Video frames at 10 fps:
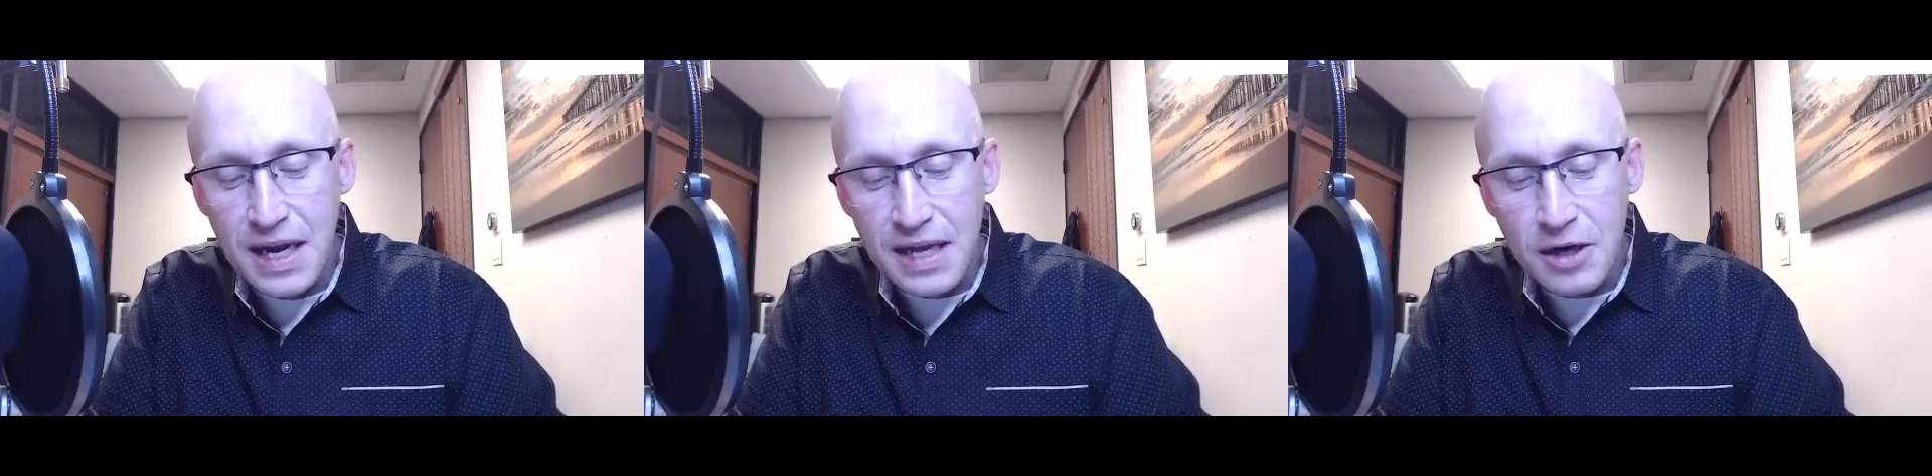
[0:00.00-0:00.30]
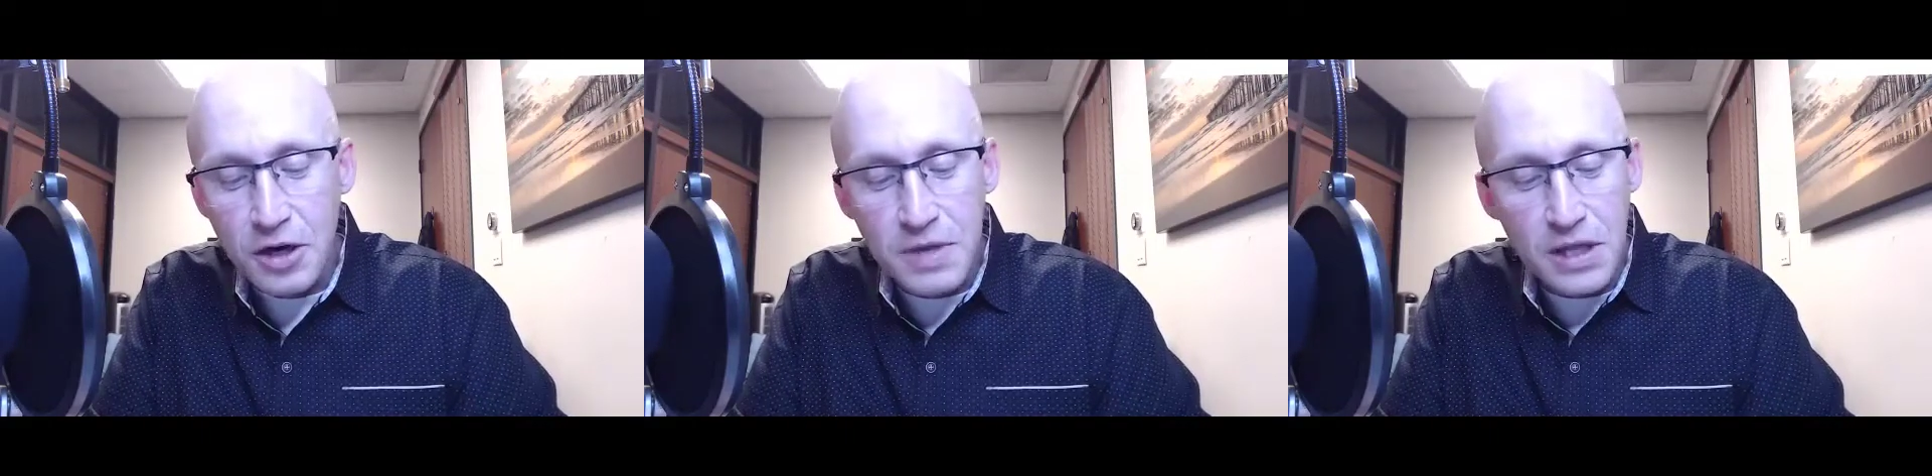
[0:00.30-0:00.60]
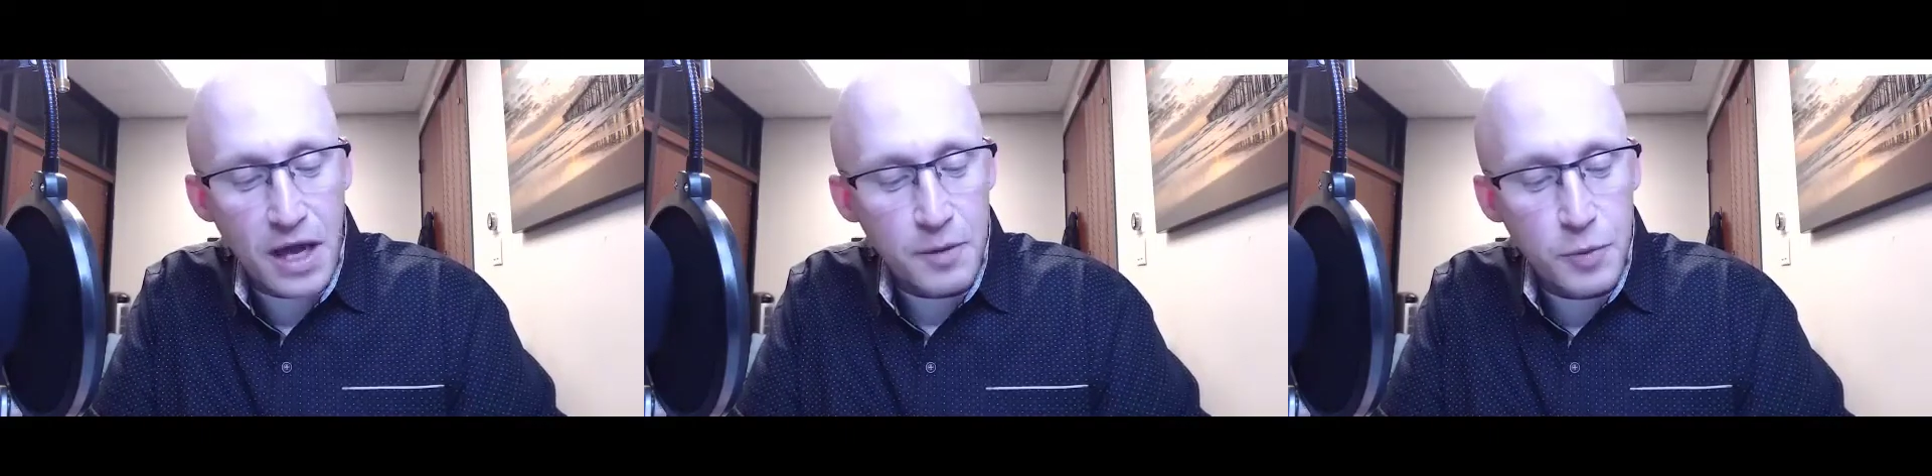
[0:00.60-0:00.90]
and there can be a
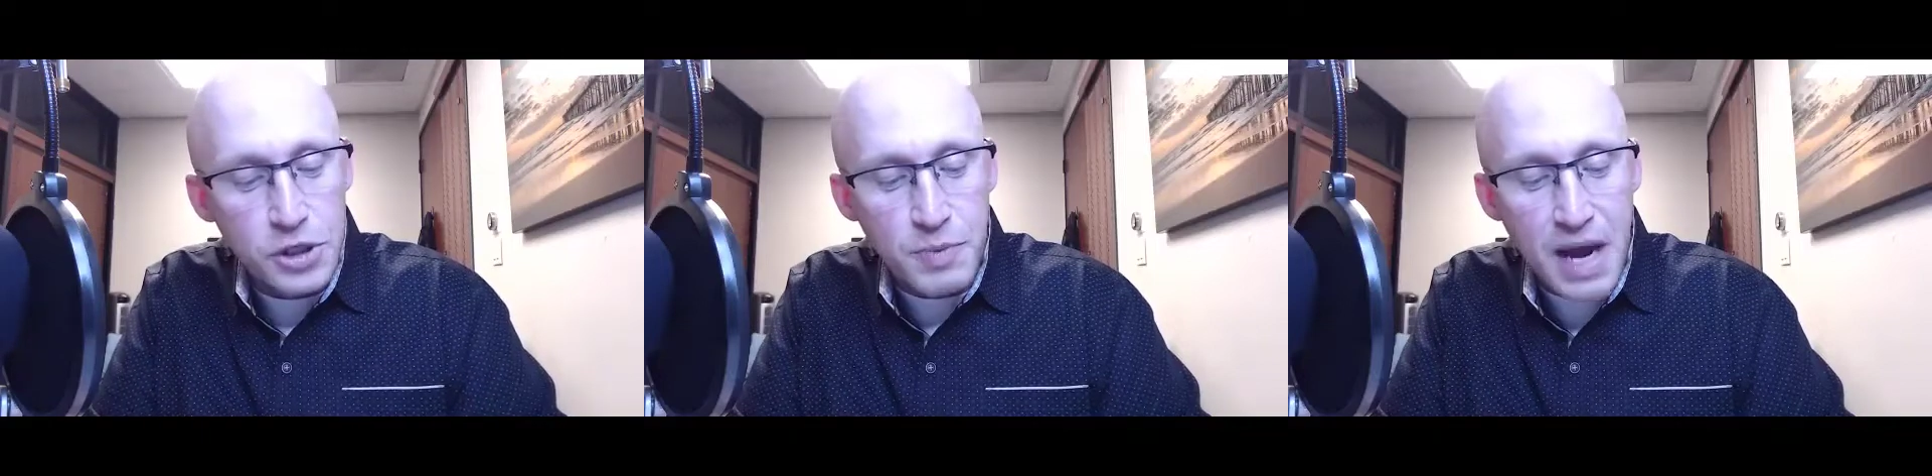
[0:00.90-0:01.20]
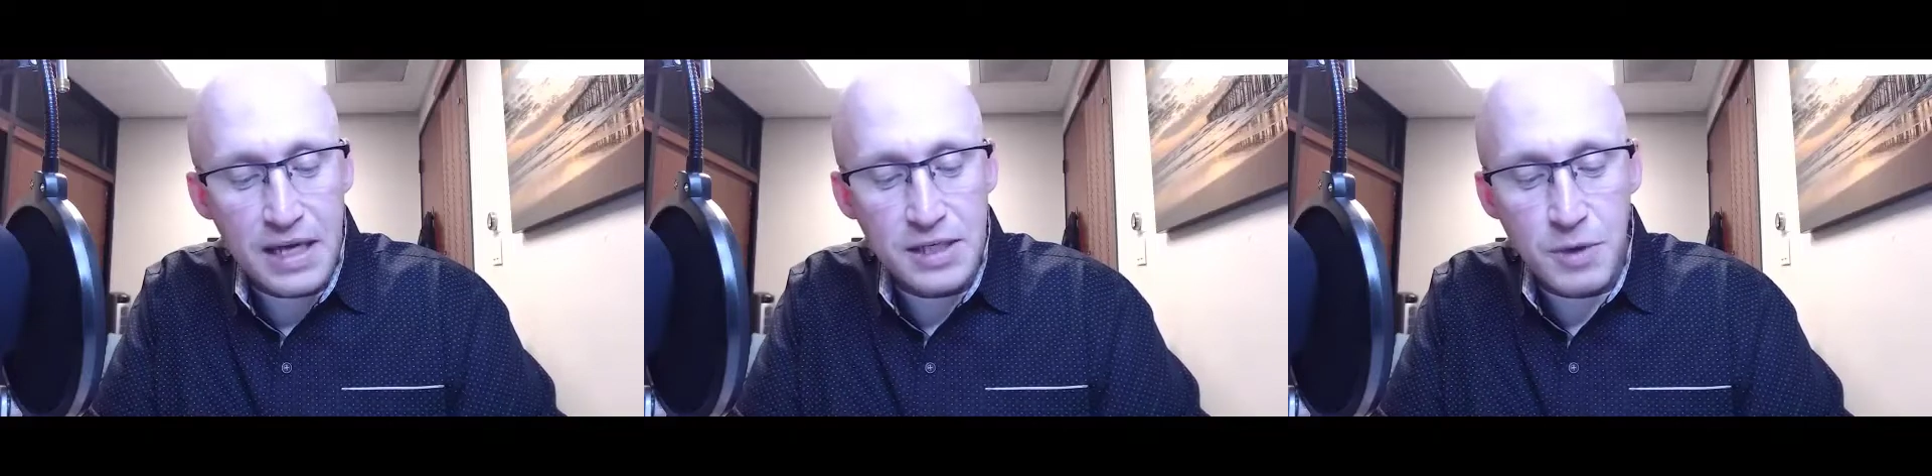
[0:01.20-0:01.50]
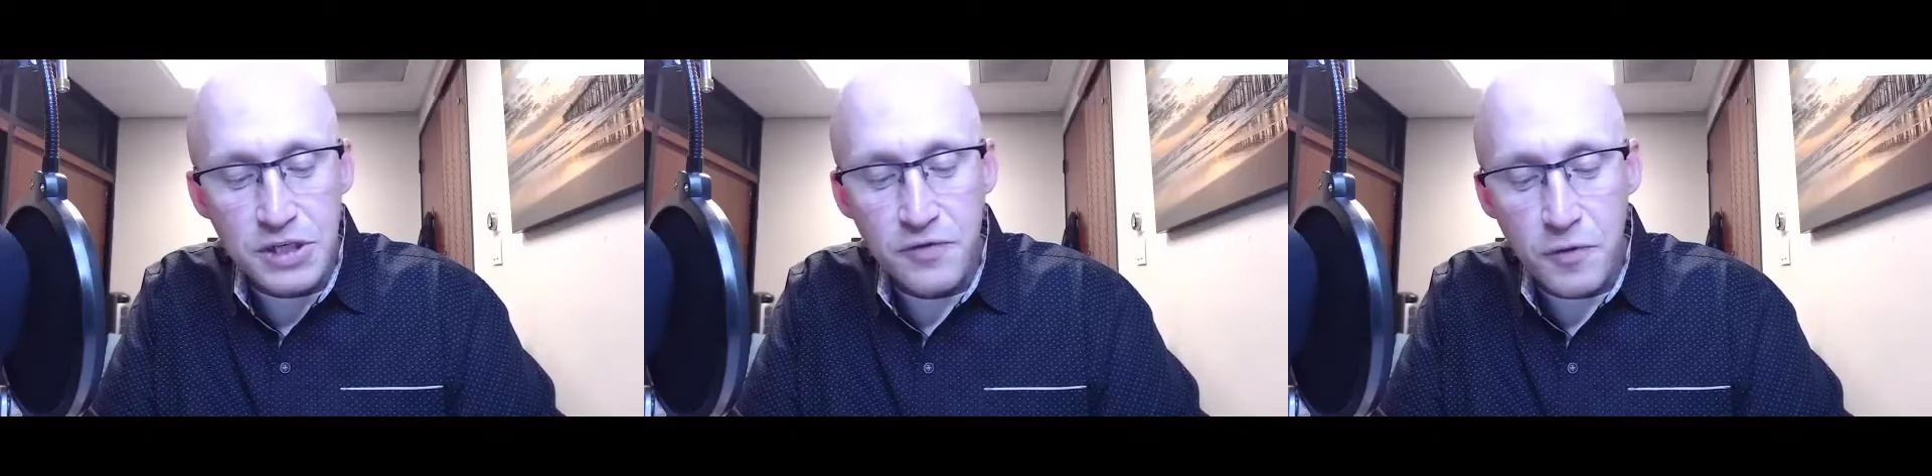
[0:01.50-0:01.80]
lot of pushback,
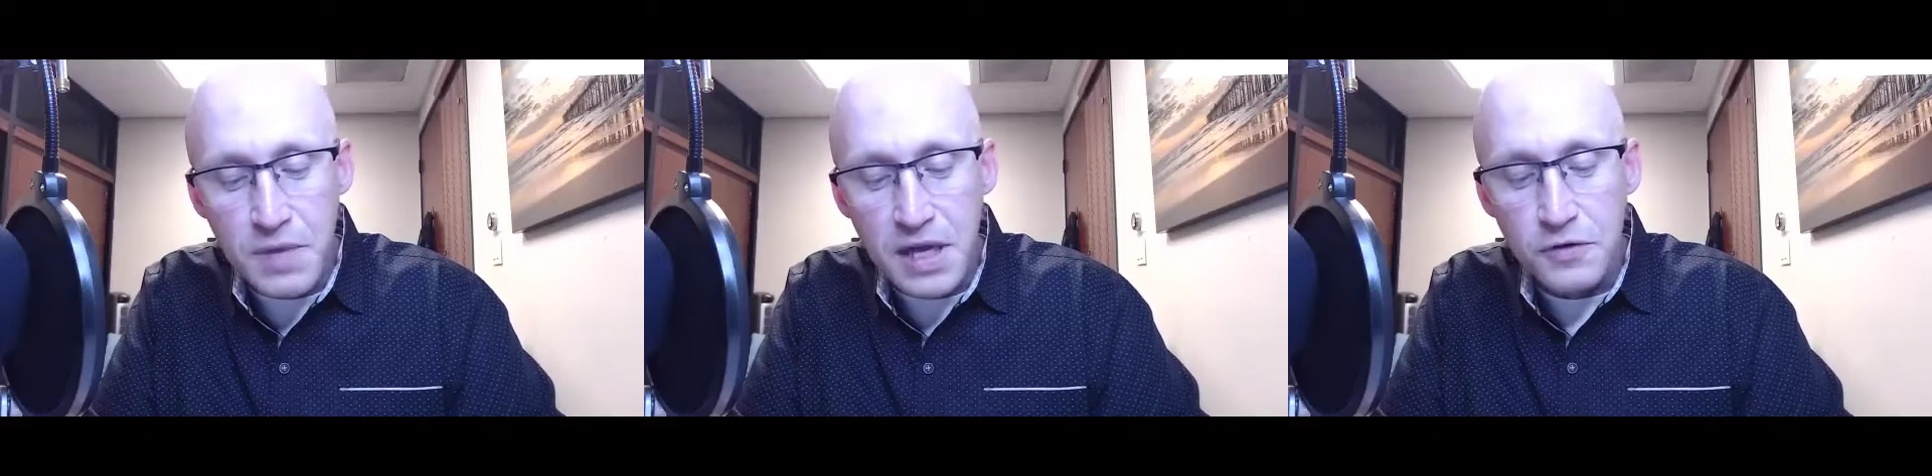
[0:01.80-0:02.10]
especially from men who